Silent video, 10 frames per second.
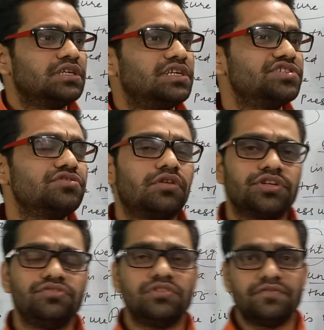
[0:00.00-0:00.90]
is
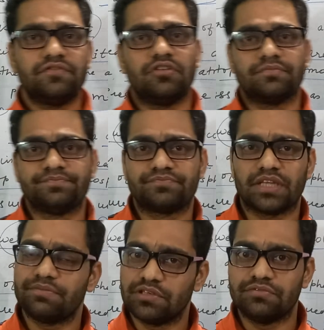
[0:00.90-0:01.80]
not uniform
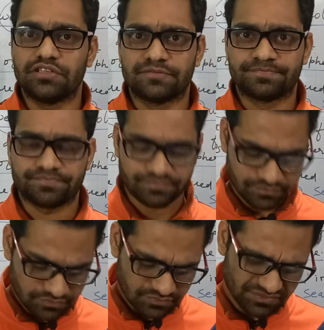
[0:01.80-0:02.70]
everywhere.
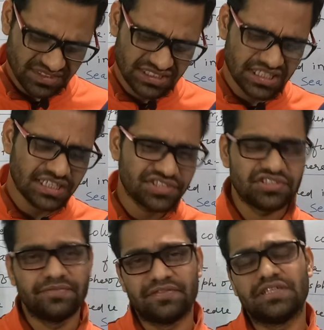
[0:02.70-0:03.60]
There is
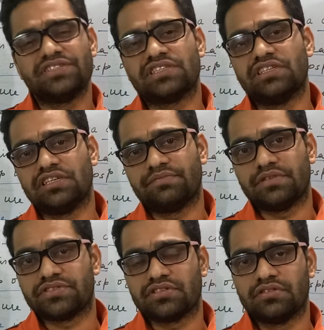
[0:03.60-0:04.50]
difference in air
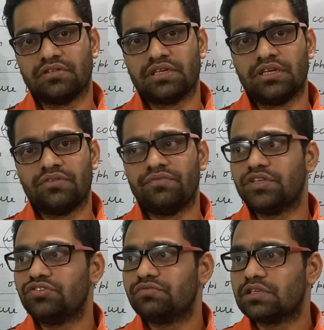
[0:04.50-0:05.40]
pressure
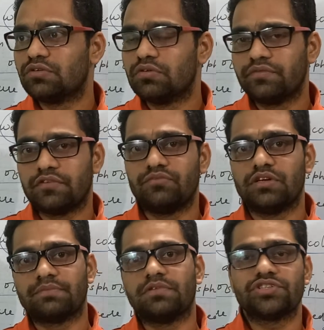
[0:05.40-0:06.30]
when you will go from
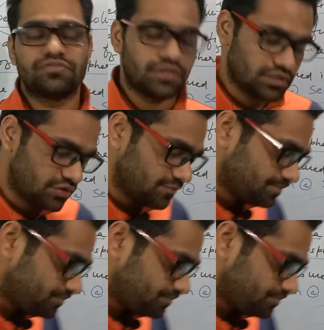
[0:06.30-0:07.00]
one place to another.